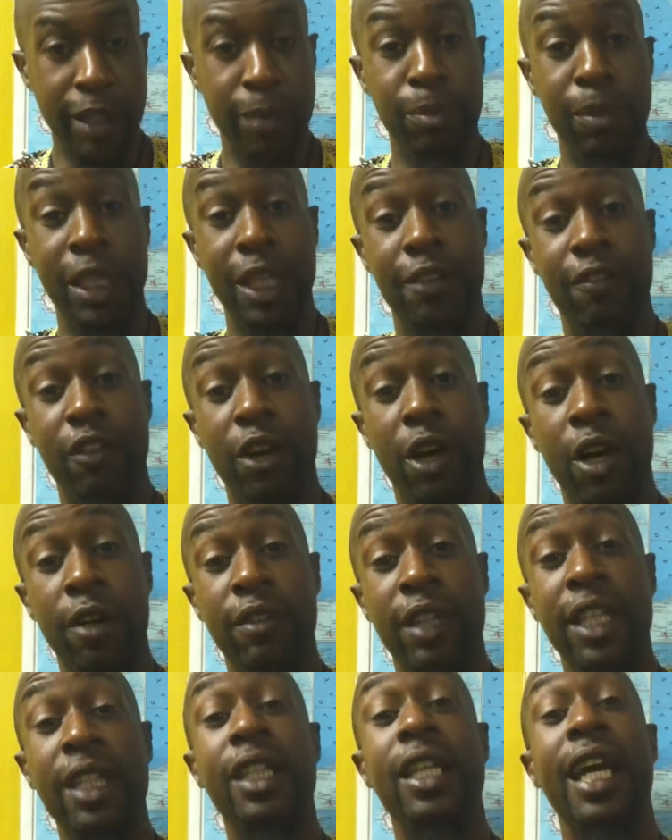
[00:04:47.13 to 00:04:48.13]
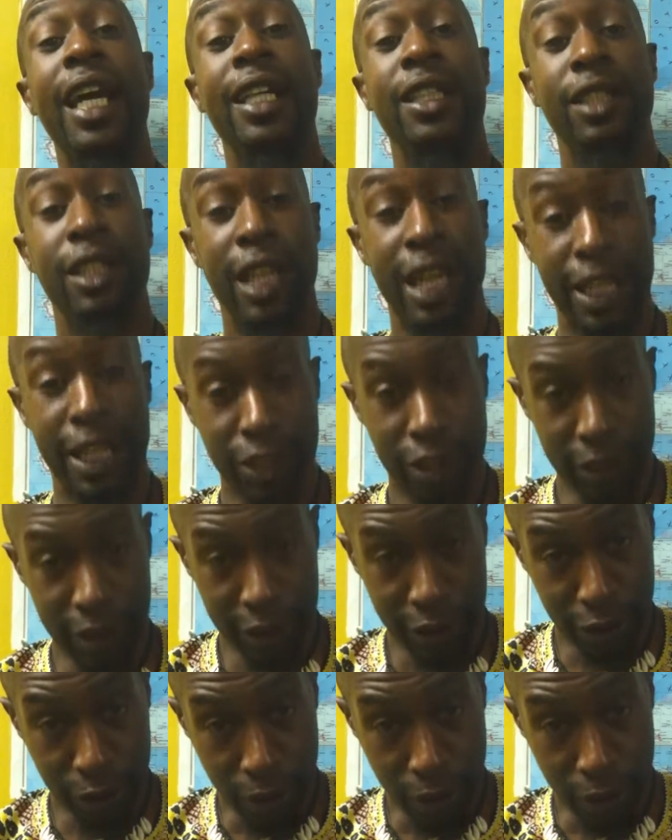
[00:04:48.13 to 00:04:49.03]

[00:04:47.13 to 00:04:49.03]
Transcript: and be involved in the internationalist